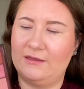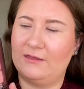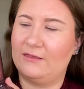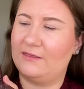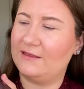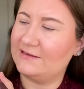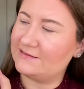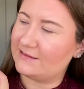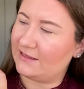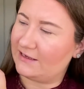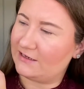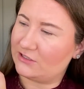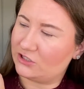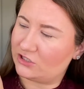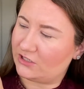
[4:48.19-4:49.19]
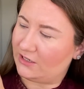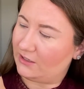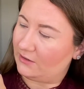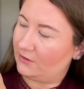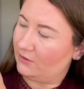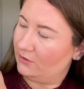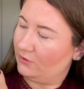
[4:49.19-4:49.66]
this lightest
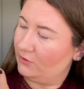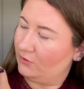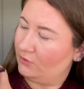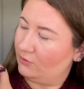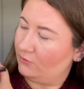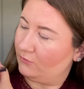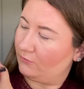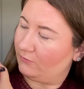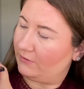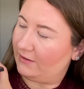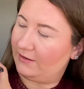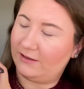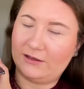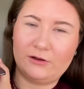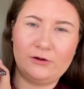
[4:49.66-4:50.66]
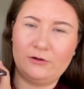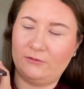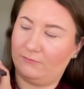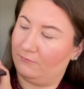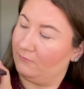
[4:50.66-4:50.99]
shade right here,